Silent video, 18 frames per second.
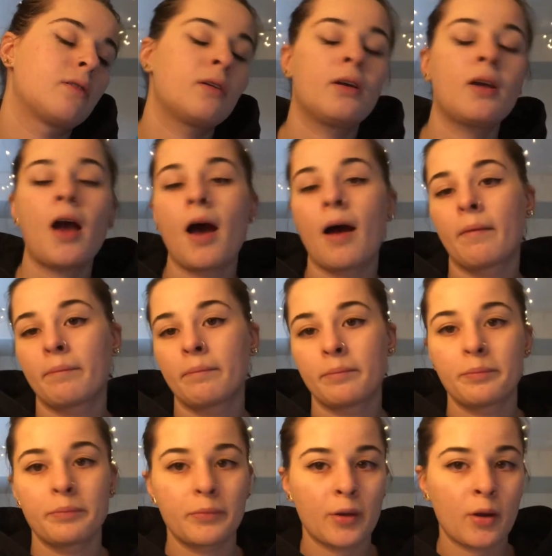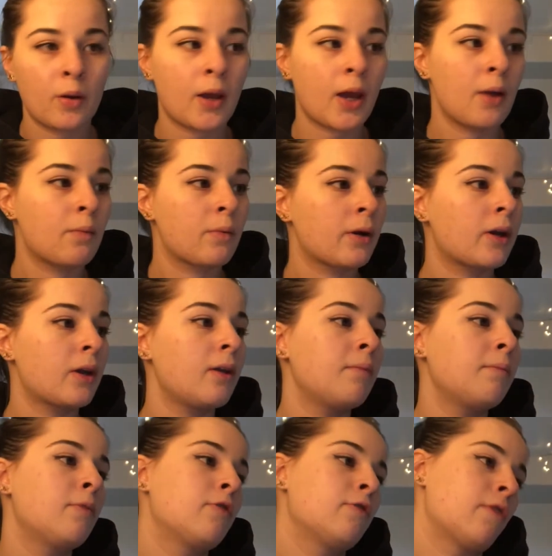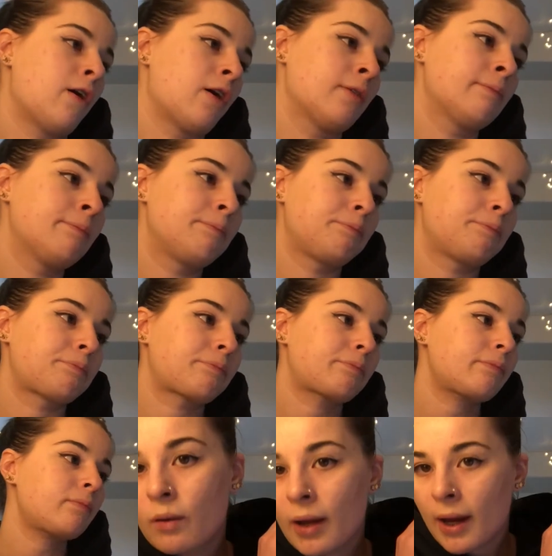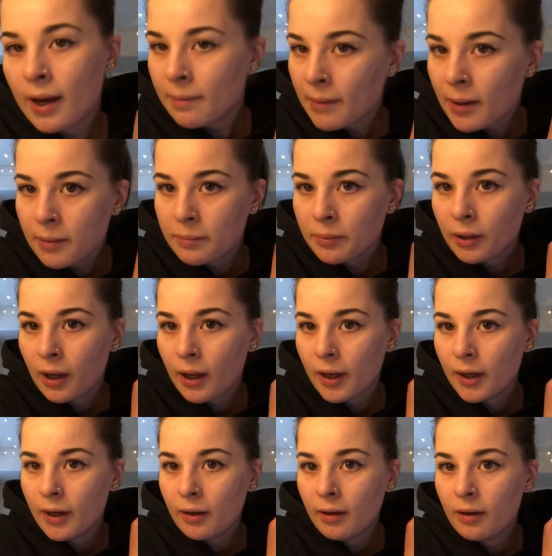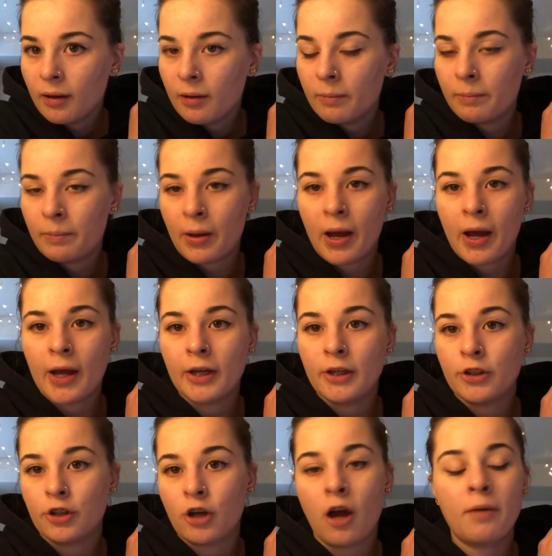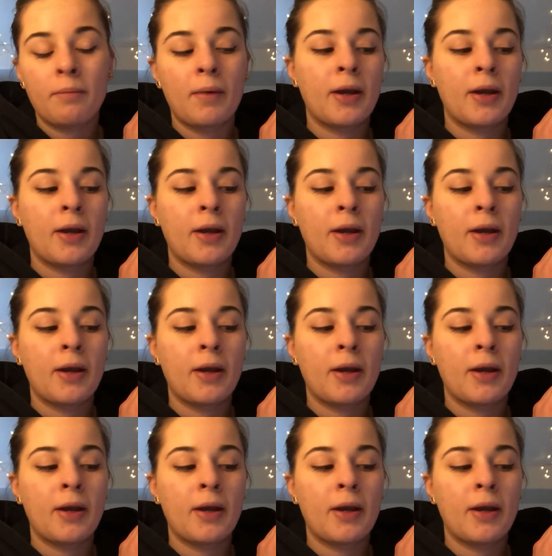Yeah, okay, we're gonna move on. In My Blood by Shawn